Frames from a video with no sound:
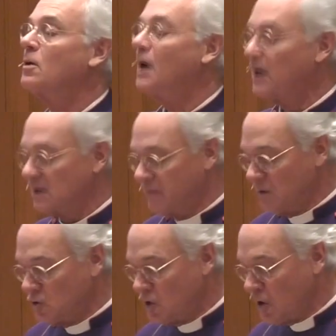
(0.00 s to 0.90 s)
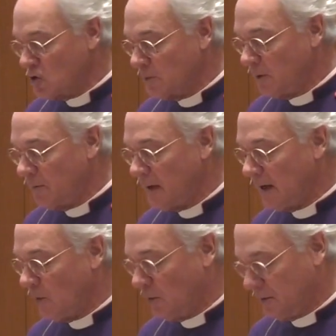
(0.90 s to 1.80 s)
God of unchangeable
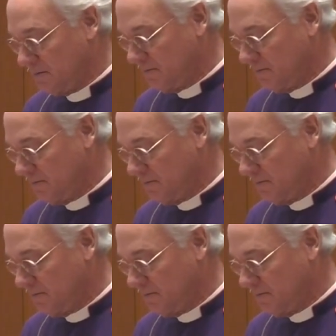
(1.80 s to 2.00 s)
power